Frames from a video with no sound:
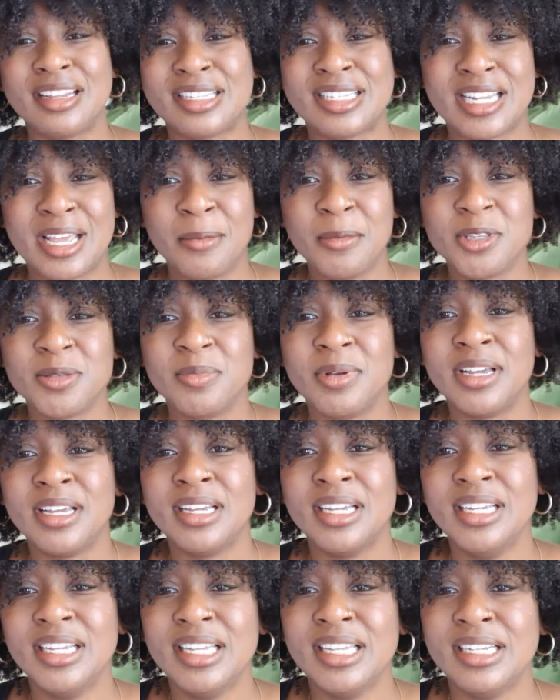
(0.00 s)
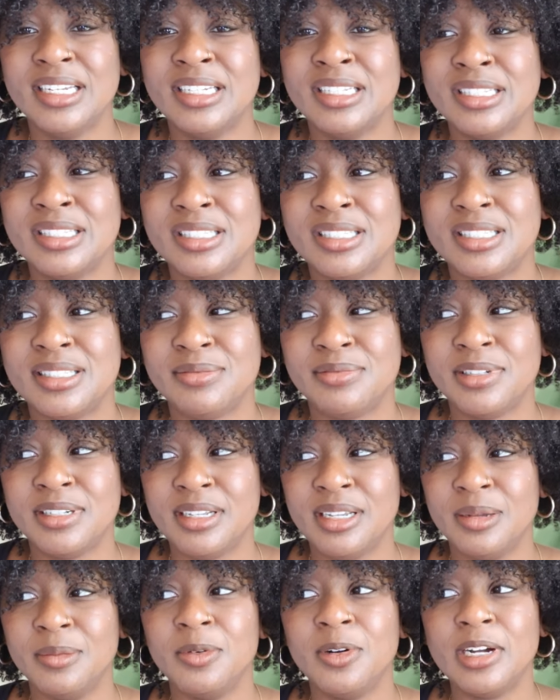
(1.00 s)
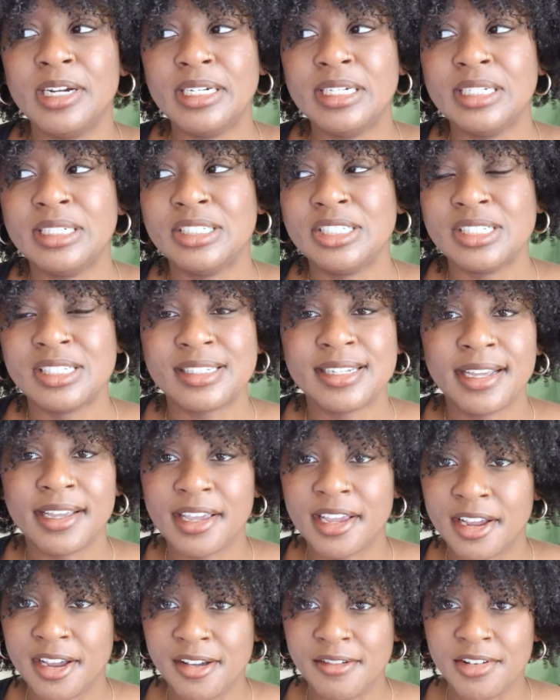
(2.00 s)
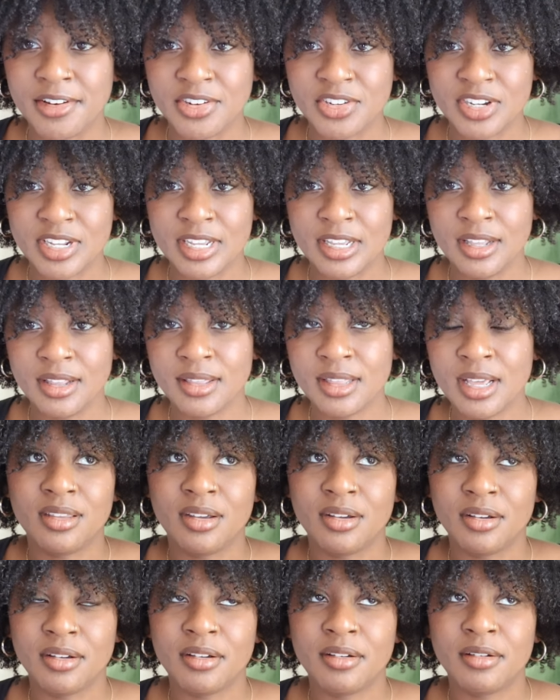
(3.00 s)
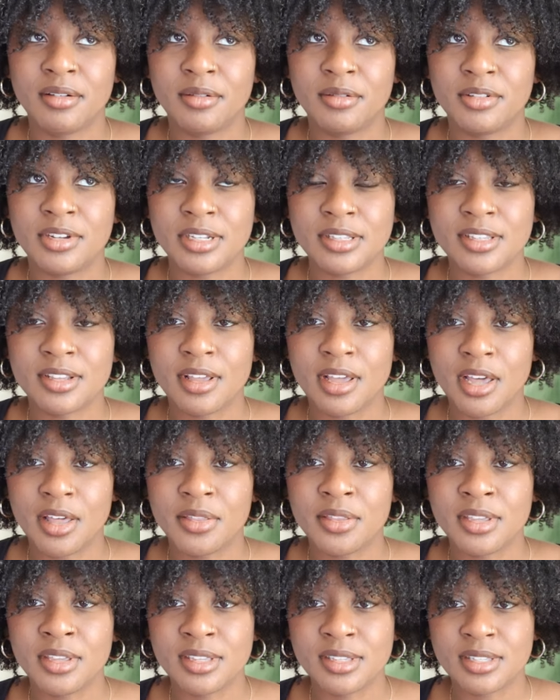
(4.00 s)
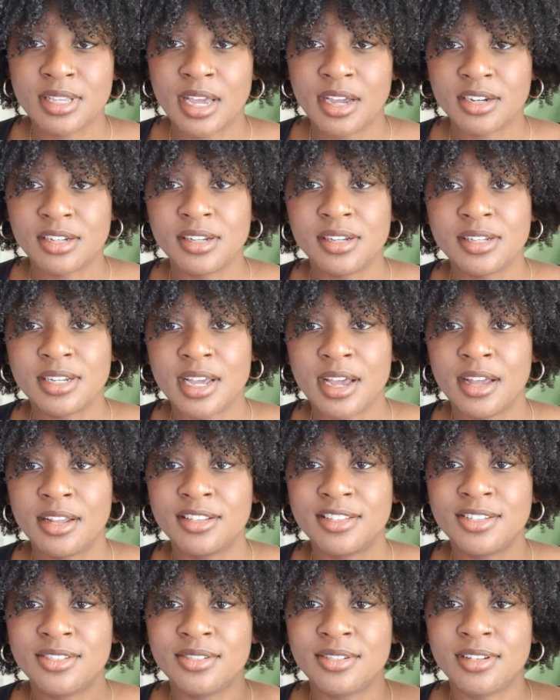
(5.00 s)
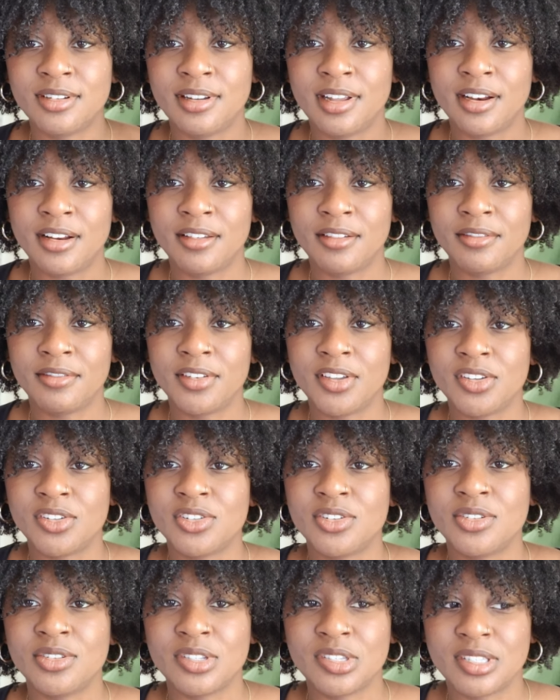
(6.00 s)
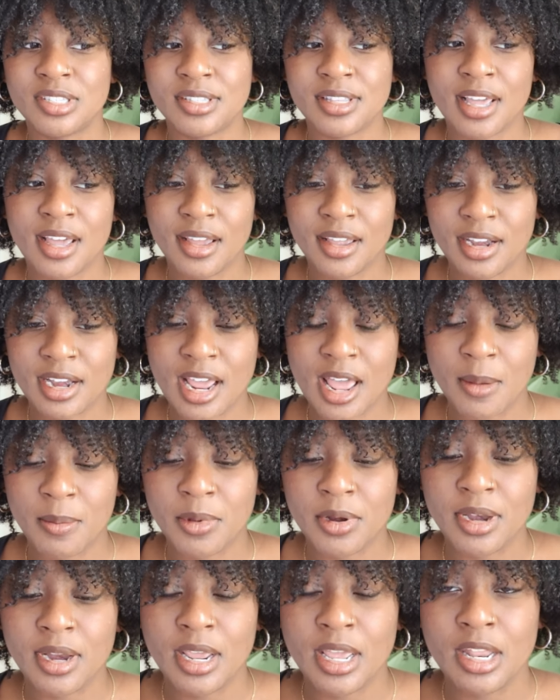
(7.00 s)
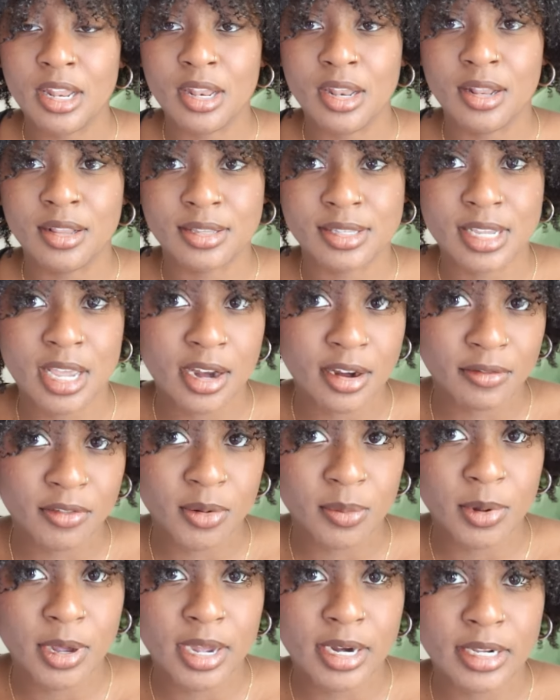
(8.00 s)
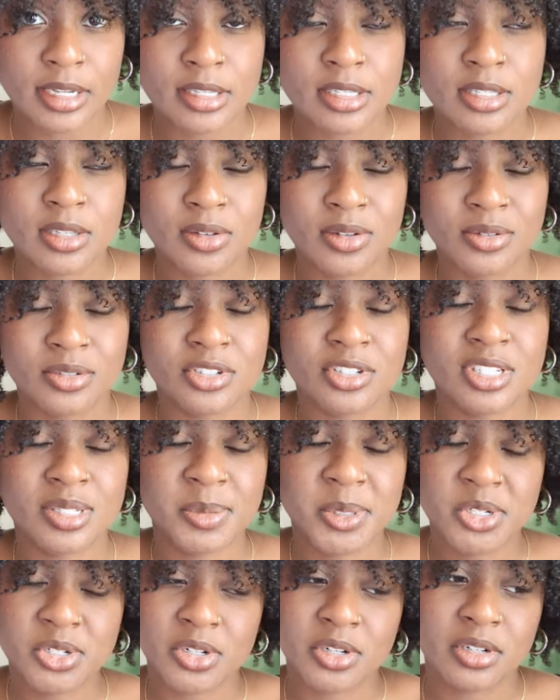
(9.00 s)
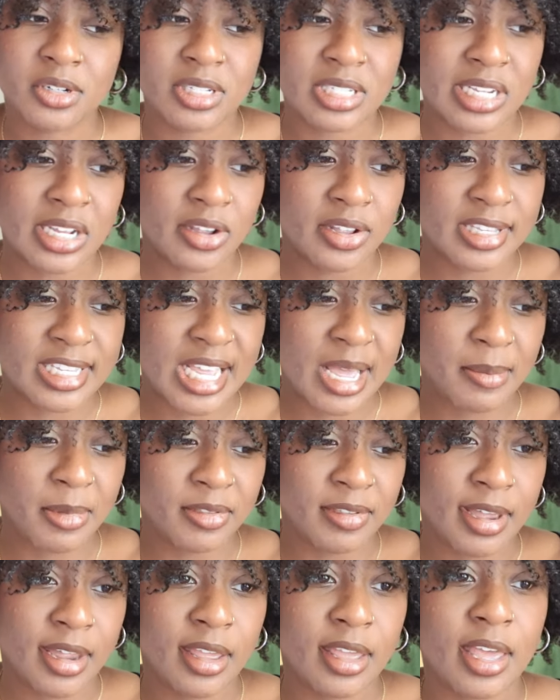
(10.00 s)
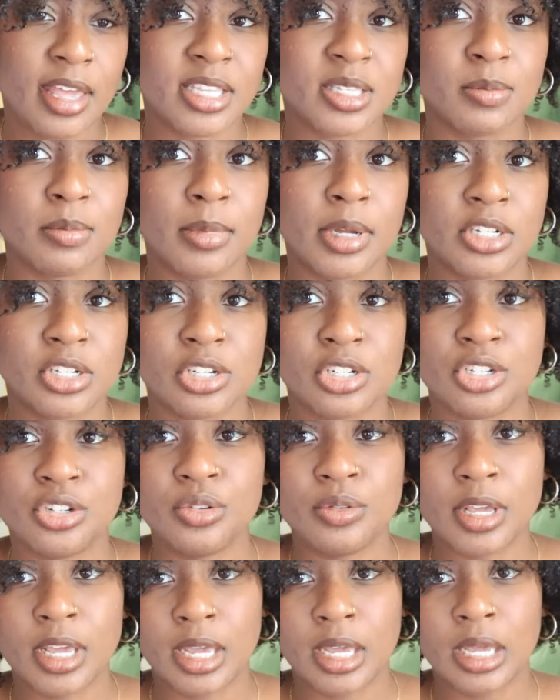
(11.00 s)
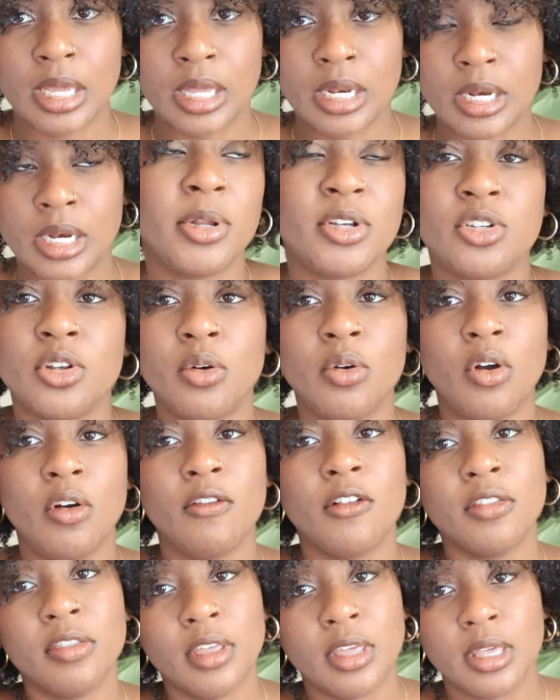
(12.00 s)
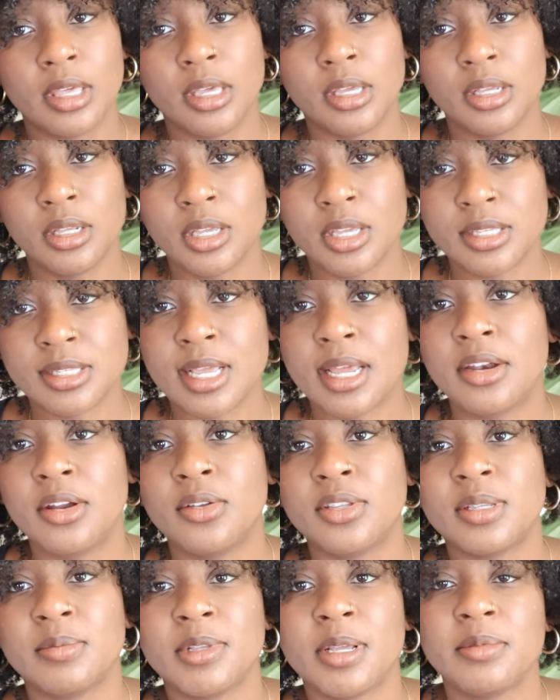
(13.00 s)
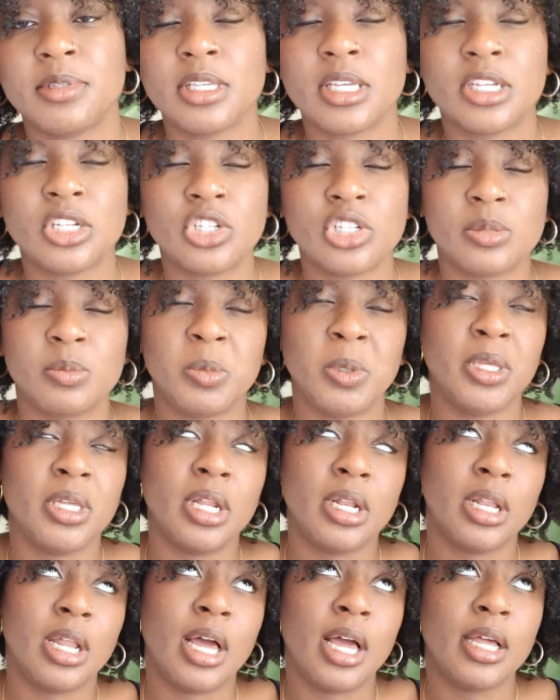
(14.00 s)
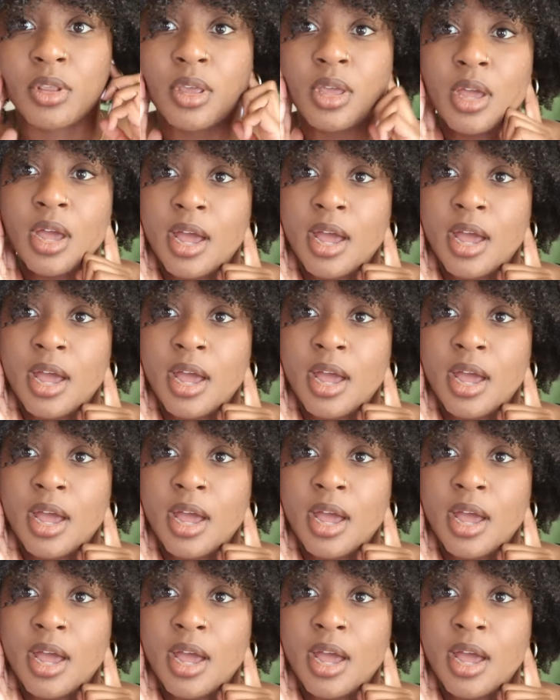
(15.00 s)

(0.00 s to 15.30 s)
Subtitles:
of steps, but it is really important to just take care of your teeth. Your dental health is actually tied to a lot of issues that can happen inside of your body. So just be sure to stay on top of that as much as you can, but don't overthink it, because I know sometimes it could just be a lot.